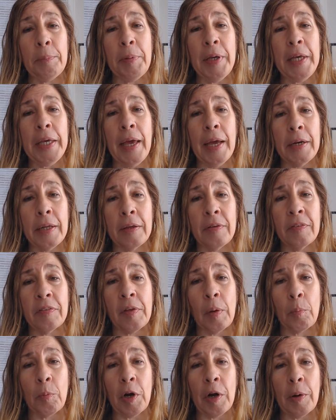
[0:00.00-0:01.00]
be getting
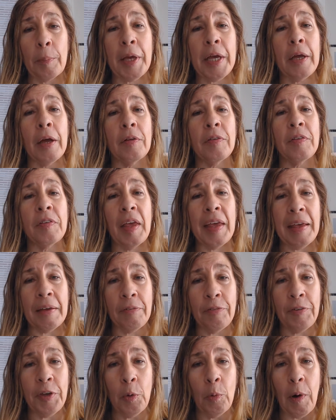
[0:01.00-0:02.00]
somewhere, because
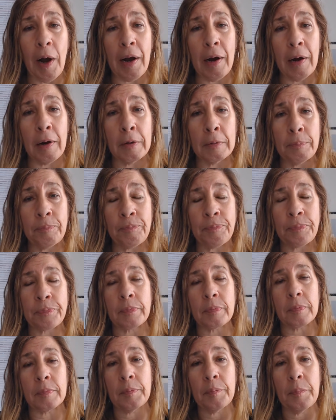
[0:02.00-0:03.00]
if you are,
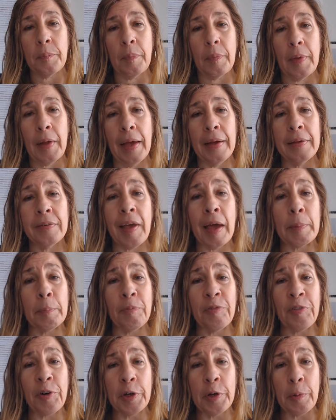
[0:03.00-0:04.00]
time
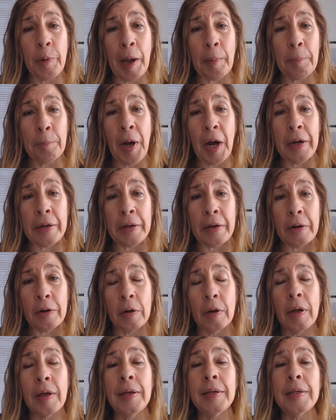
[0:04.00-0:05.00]
for your empire,
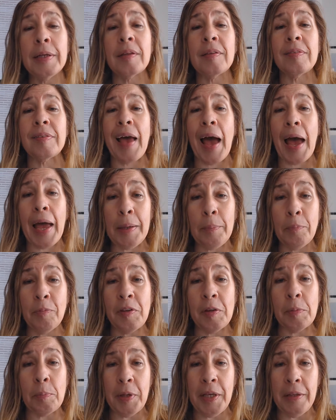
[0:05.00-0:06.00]
time
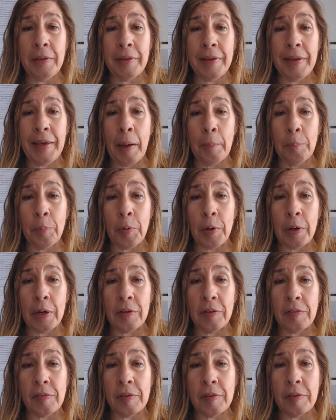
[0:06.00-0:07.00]
to be the
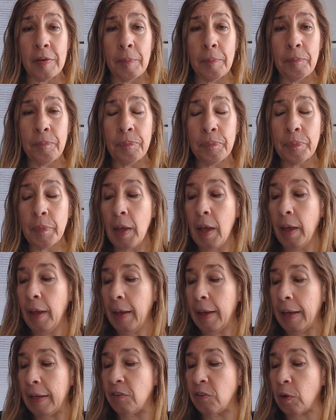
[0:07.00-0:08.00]
empress.
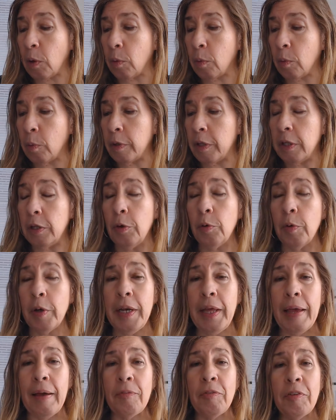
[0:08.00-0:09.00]
And so you
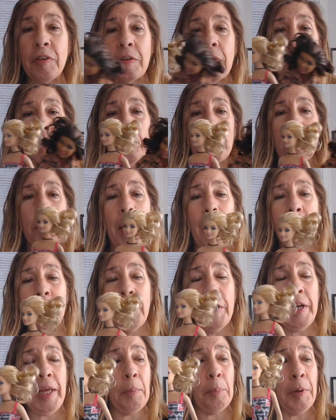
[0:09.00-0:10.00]
could have some everyday